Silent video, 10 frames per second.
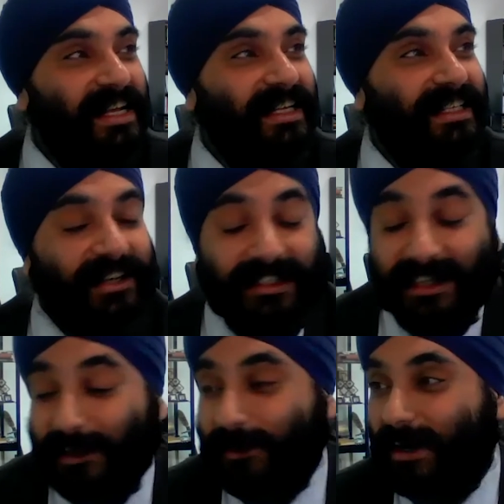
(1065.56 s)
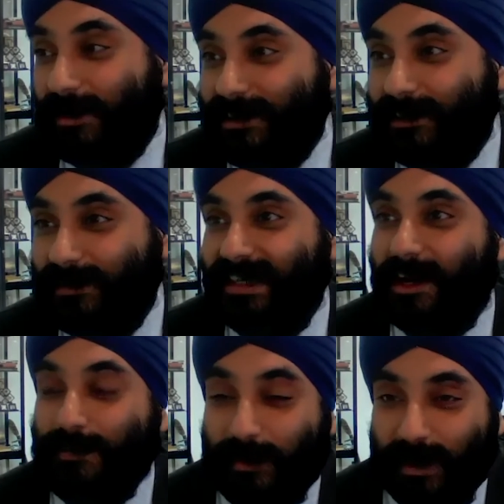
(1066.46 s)
So I said, look, I'll do it.
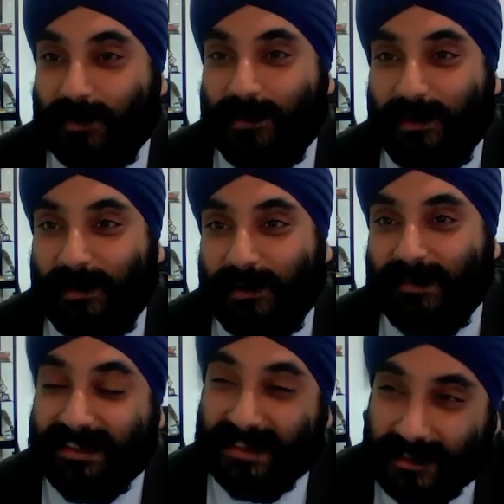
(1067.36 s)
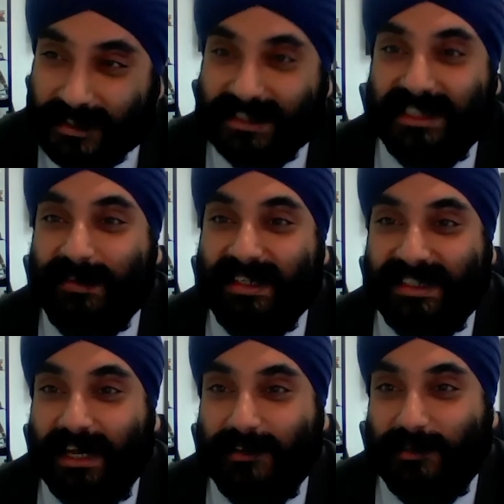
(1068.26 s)
I put it all on, but I said, just to be
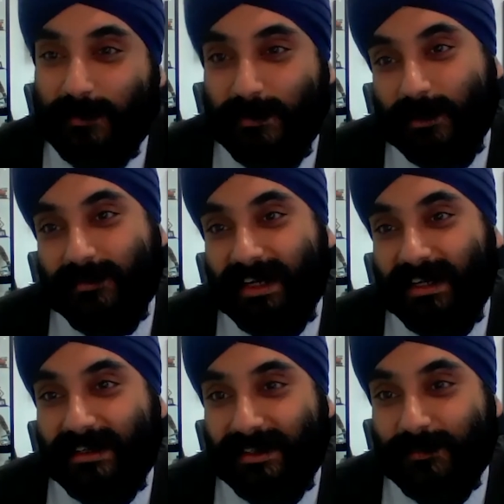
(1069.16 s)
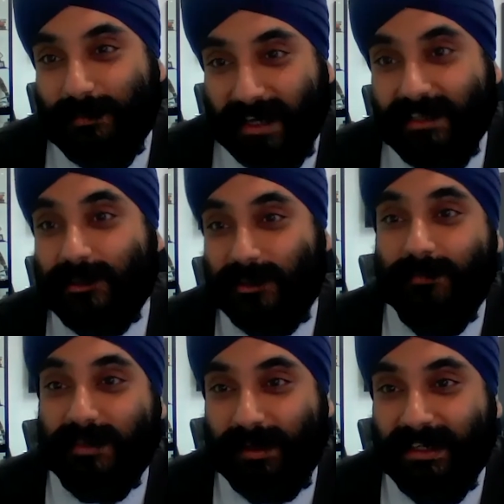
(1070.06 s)
safe, I'll move it into the mainstream
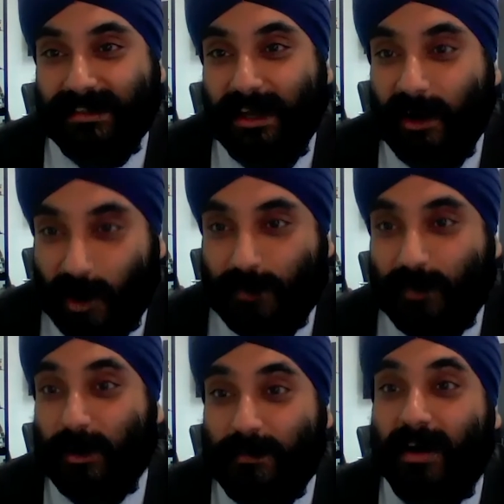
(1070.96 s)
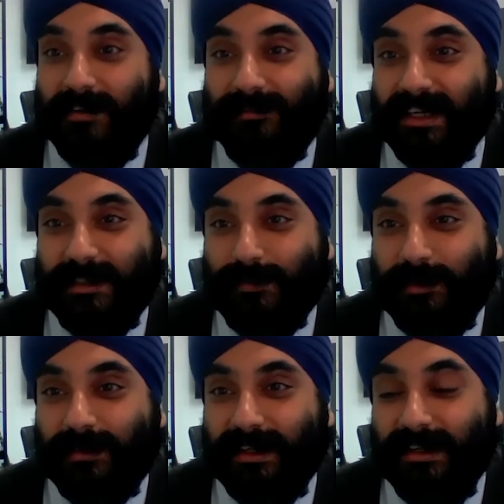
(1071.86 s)
space. I'll put it on my
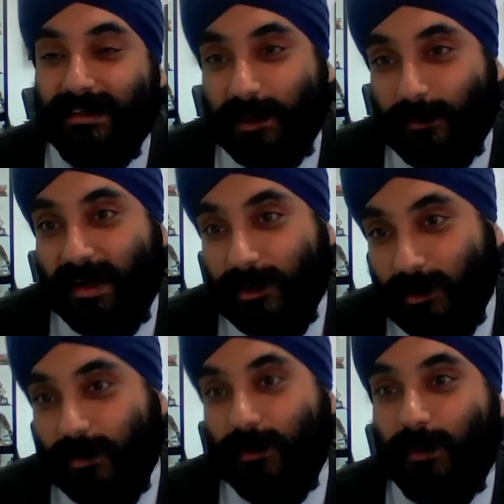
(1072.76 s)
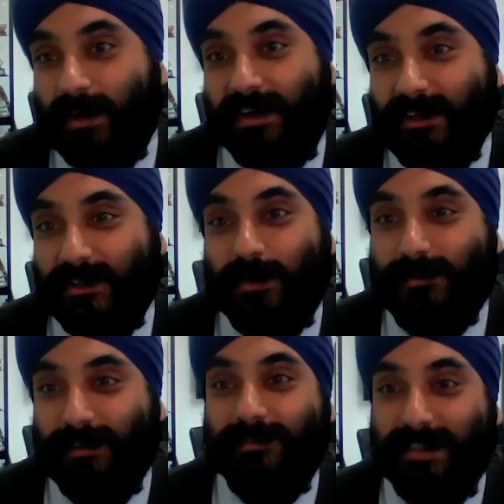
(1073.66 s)
Facebook. So when you organize your
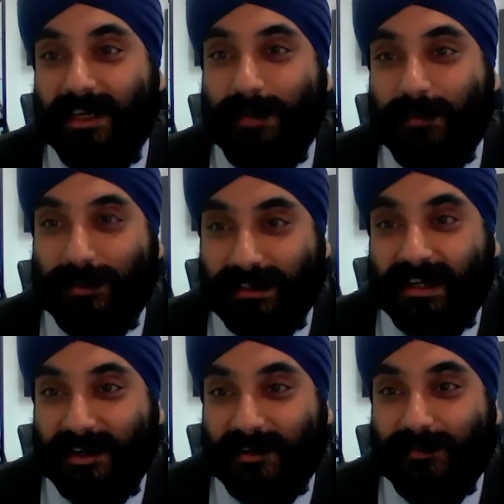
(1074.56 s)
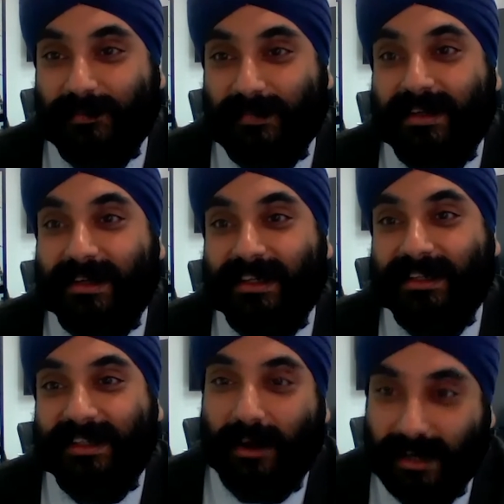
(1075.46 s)
15 people to come,
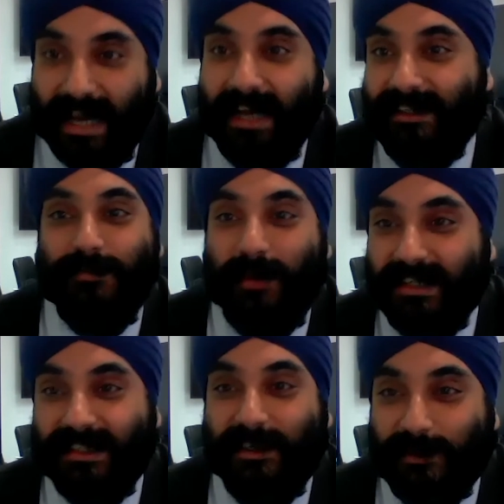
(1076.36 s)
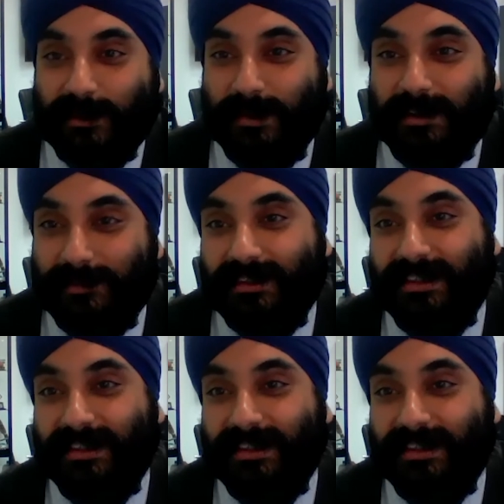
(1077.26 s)
then I'll add in my 10 or 12.